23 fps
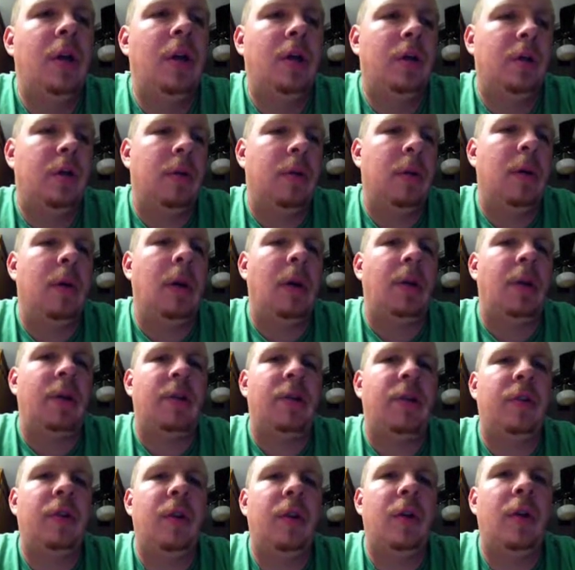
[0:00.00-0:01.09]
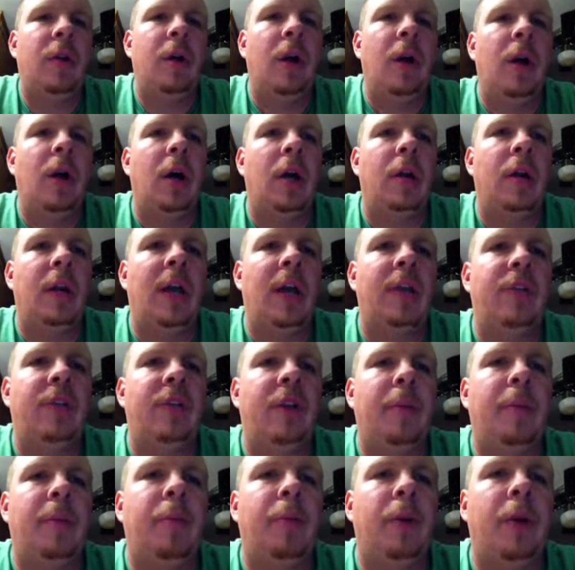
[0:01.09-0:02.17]
All right, last
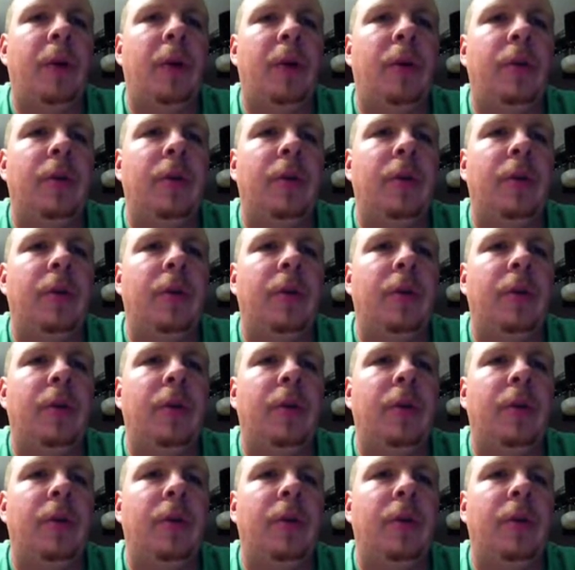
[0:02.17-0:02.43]
up we're going to